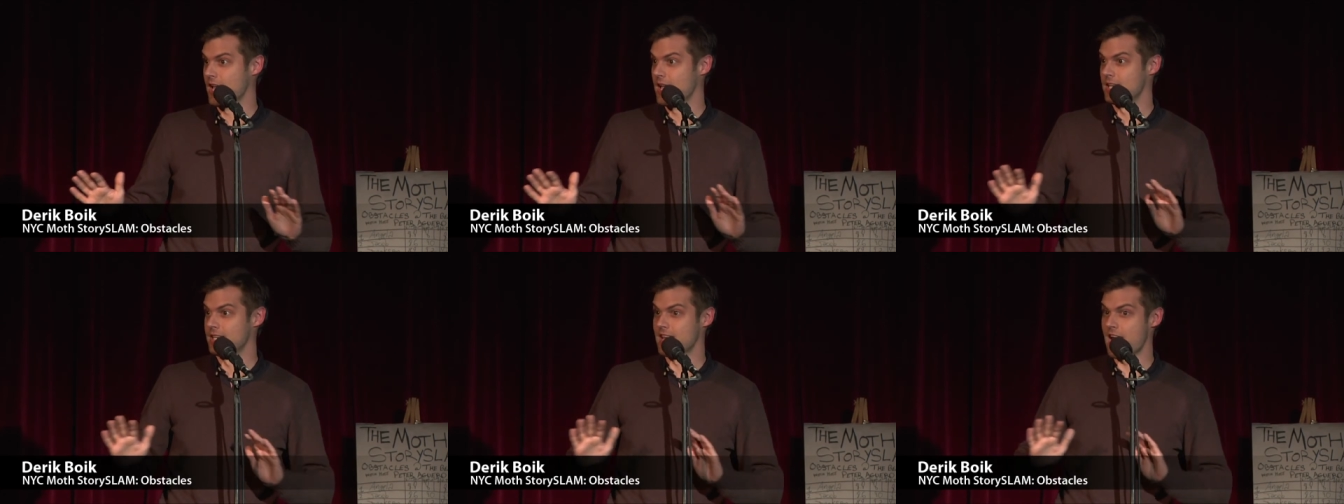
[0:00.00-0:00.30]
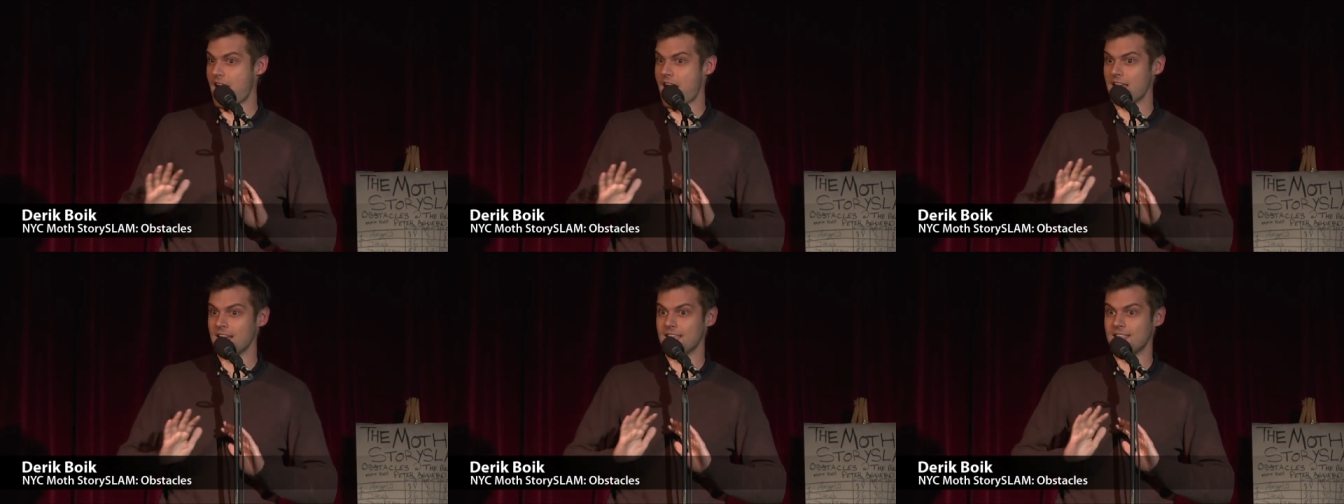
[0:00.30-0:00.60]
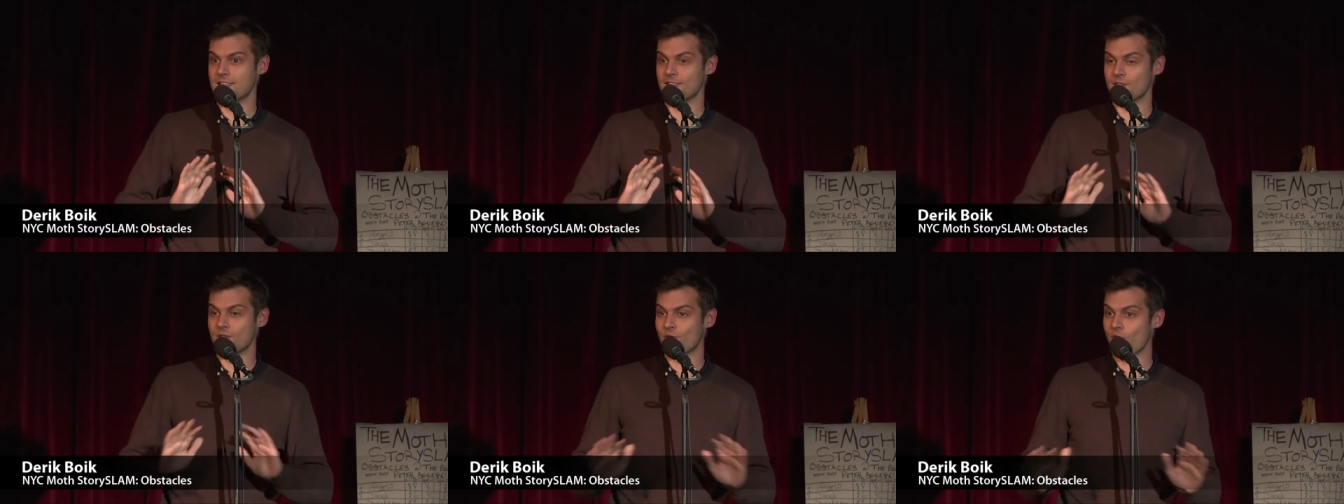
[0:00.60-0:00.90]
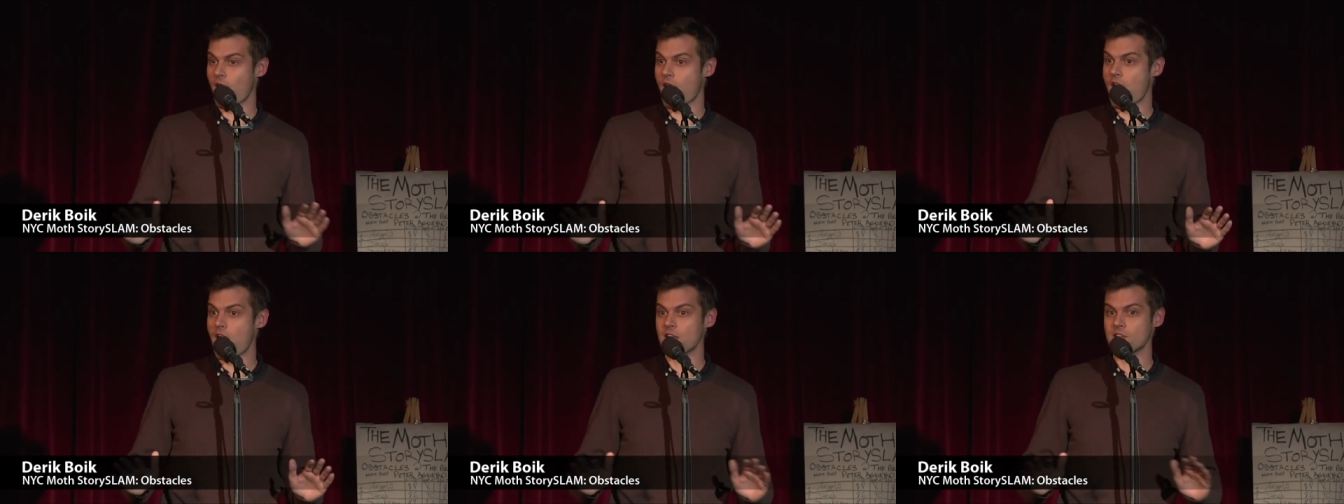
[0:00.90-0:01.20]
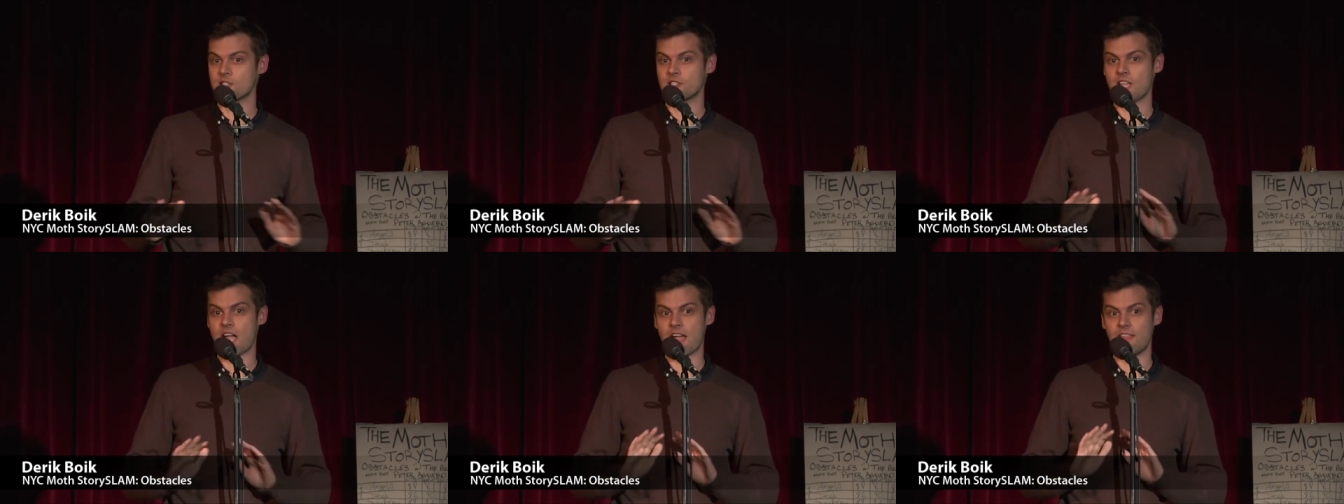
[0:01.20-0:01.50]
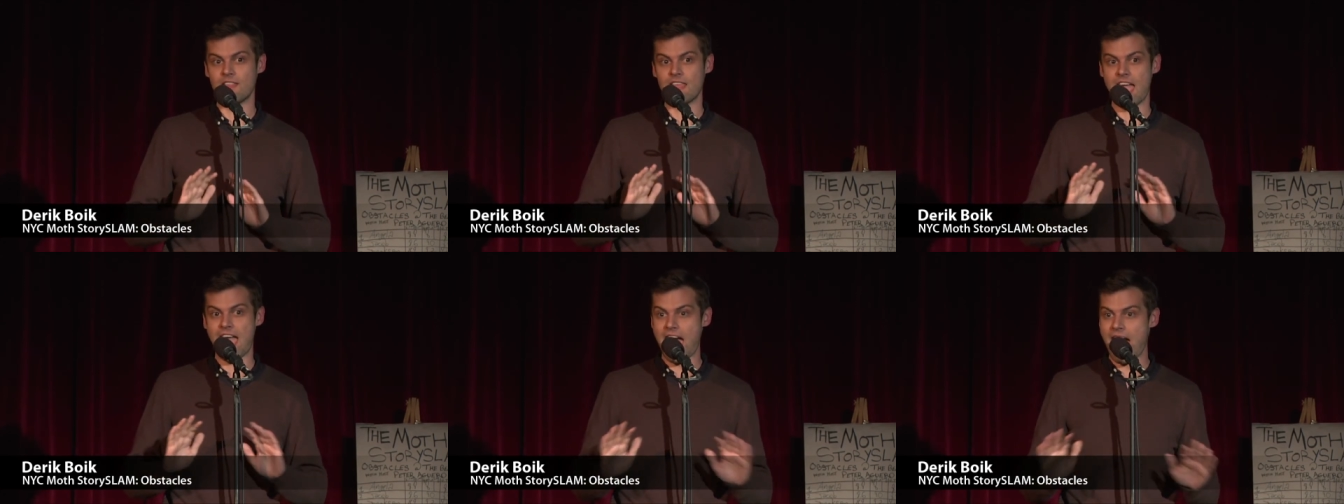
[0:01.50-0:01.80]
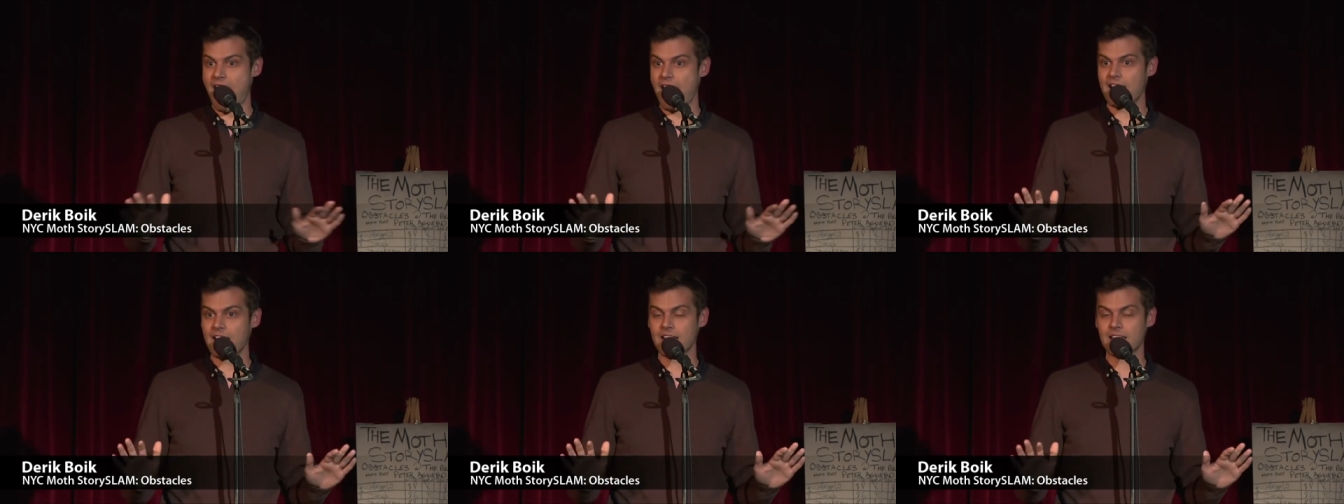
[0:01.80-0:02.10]
Not in the garage, not in the
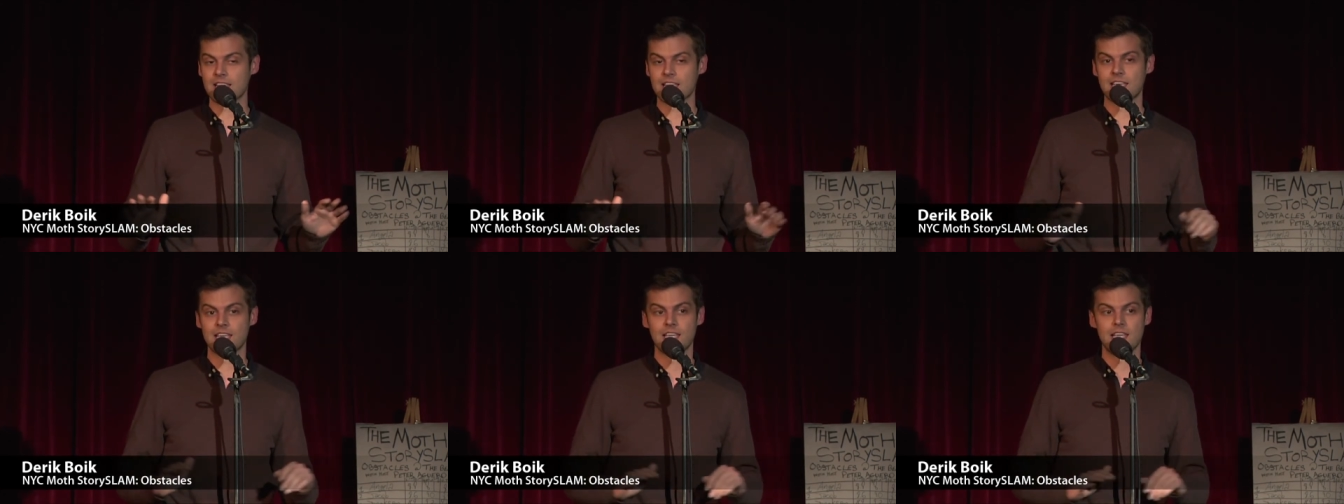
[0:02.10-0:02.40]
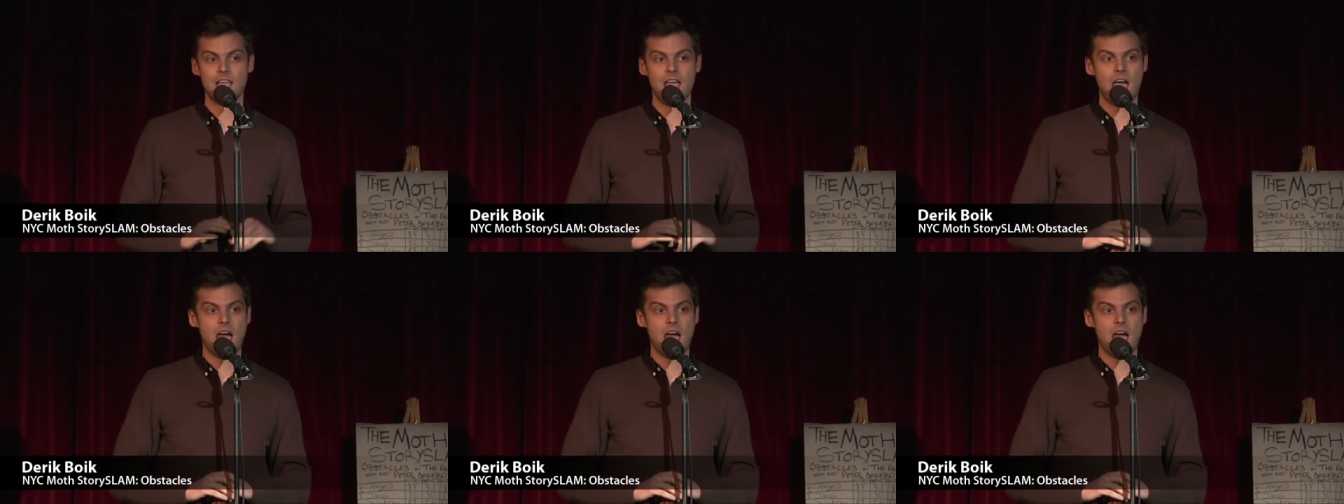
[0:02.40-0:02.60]
attic.